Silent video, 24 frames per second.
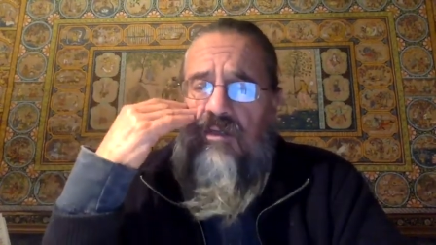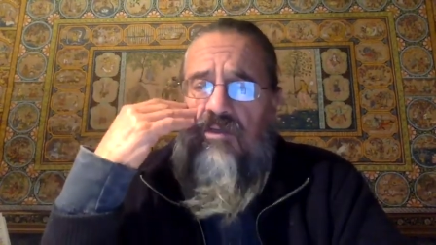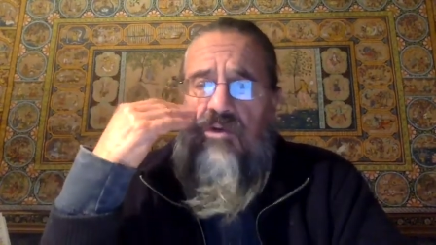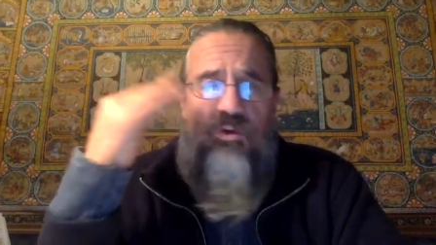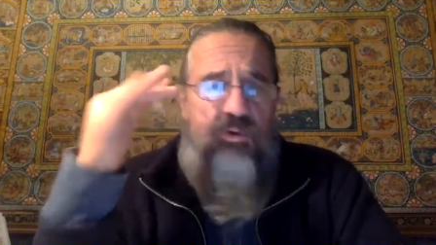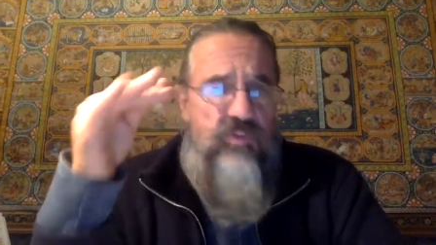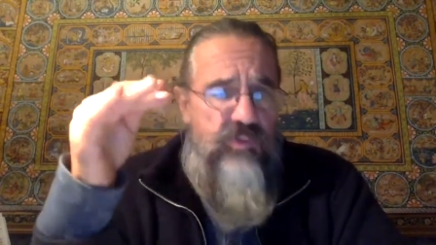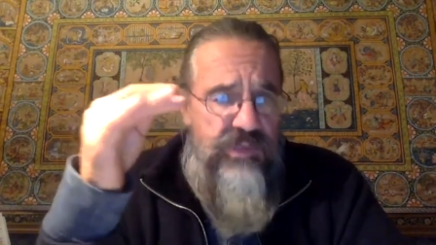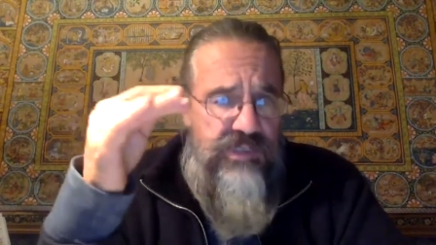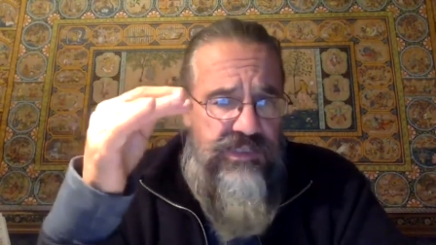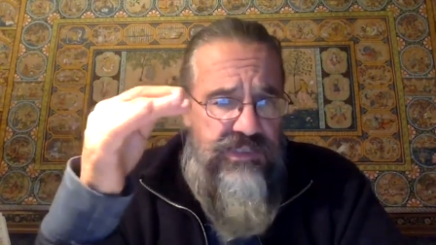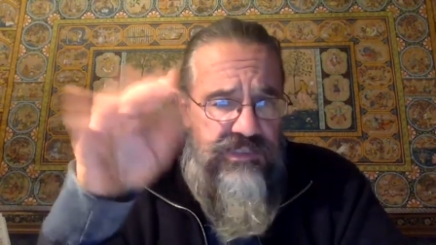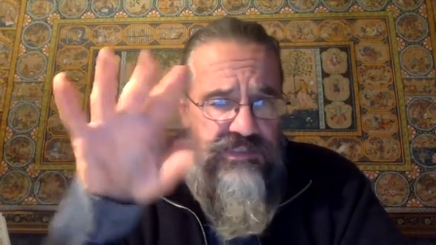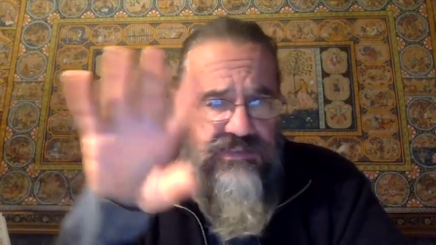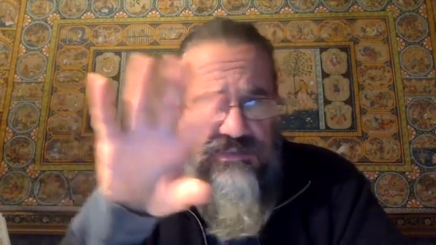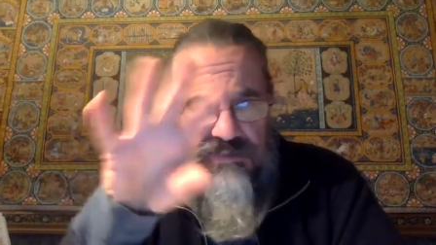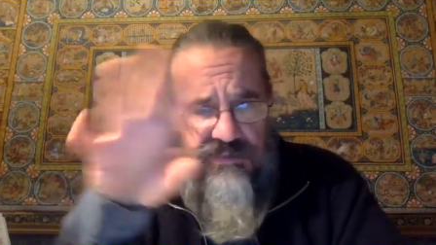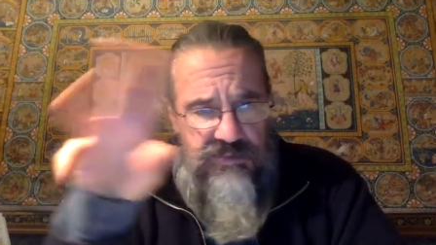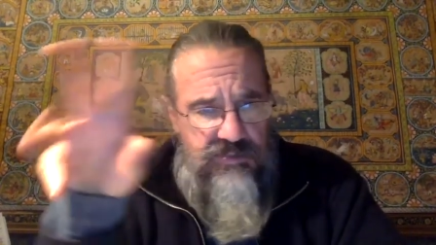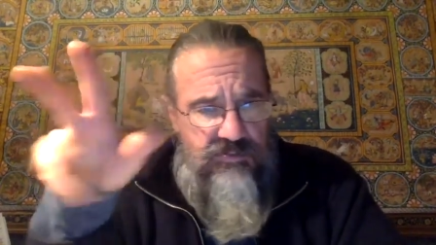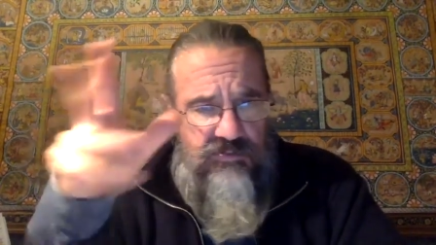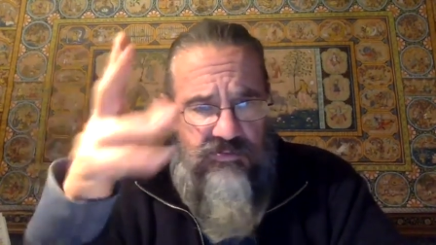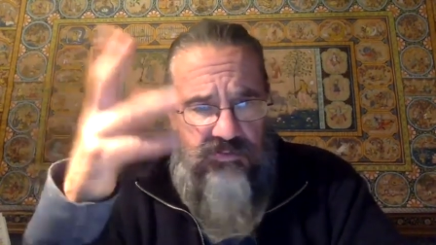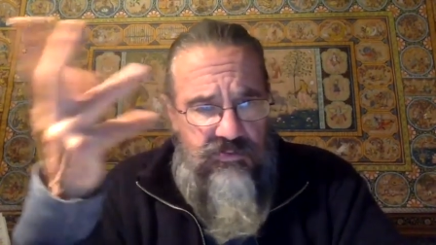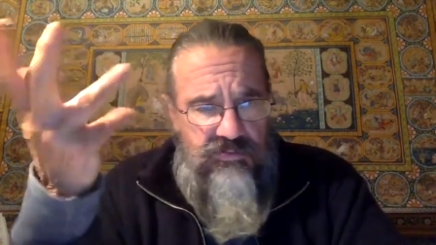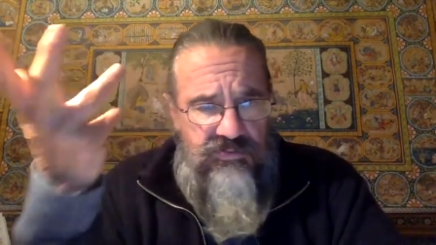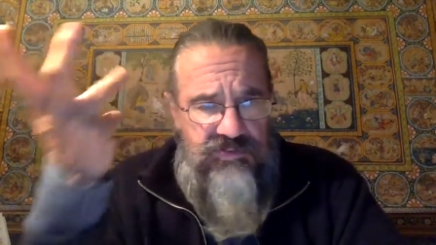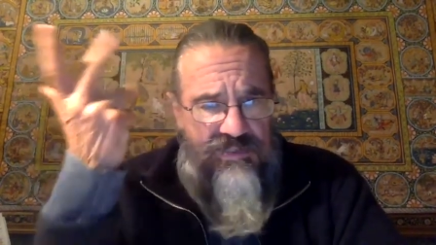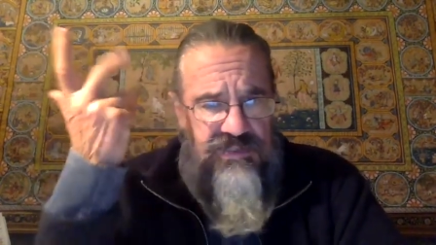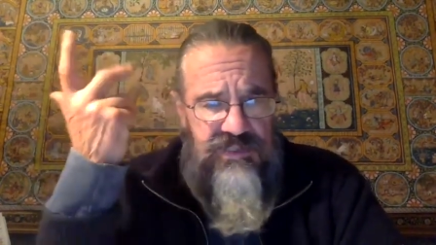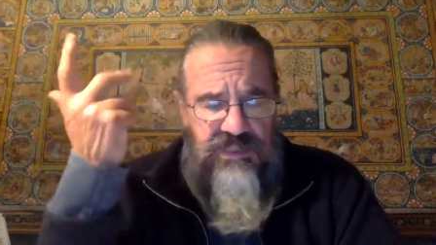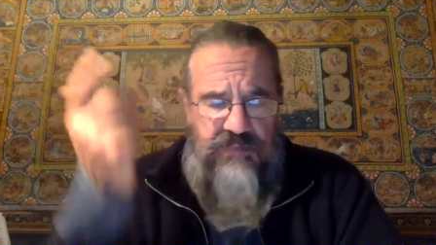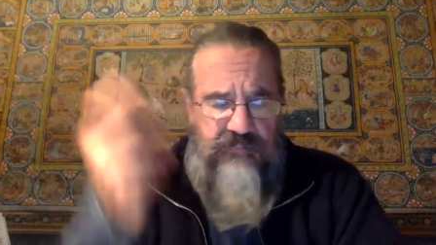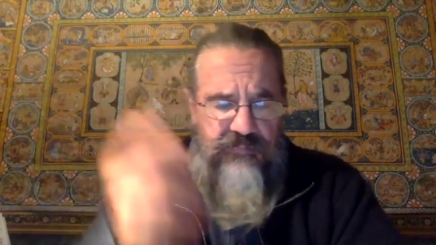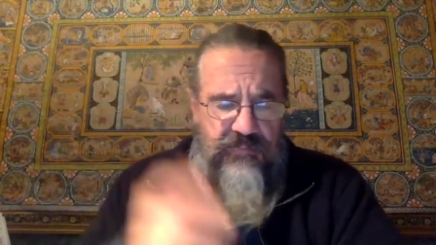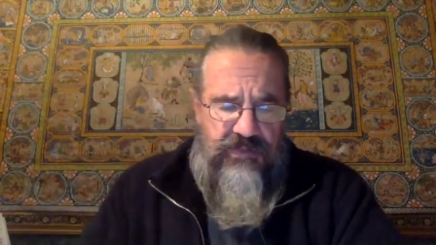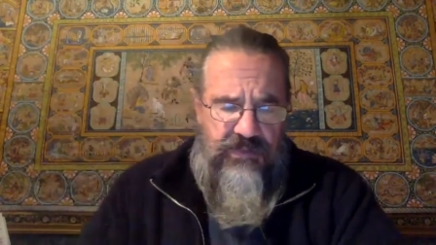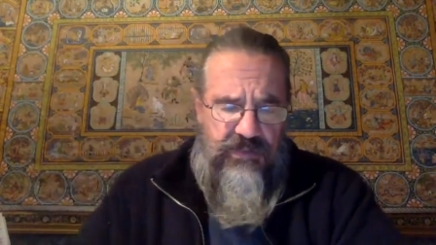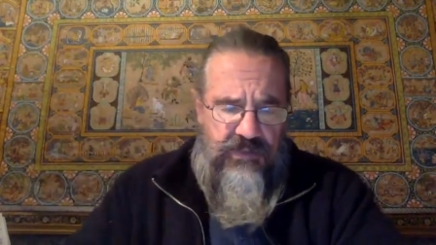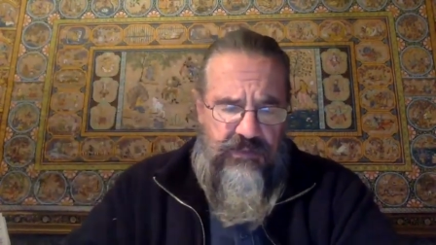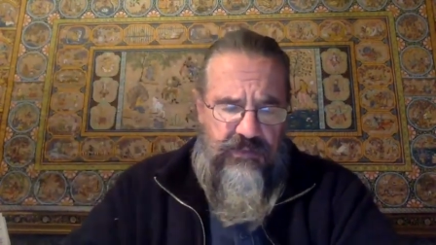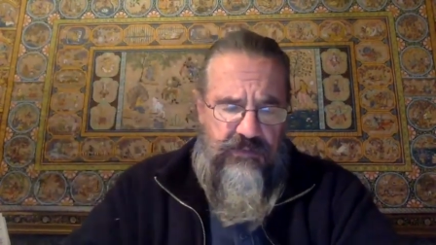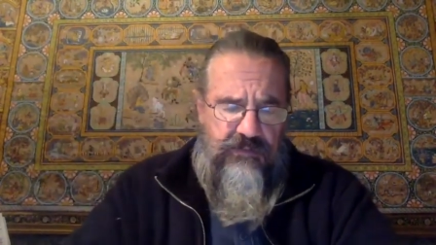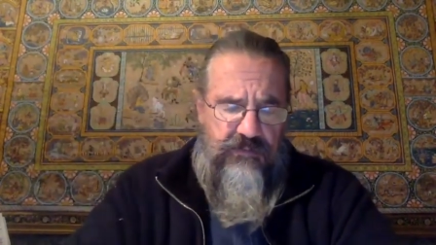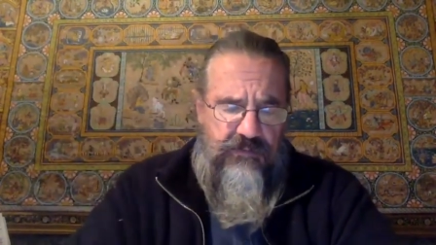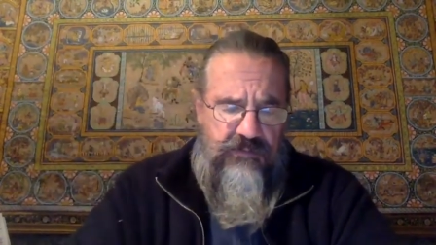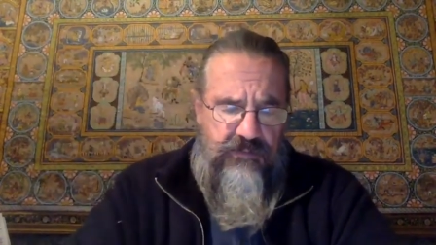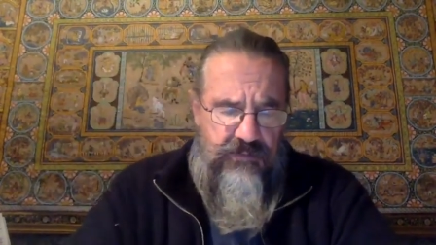greed, they're all the same thing.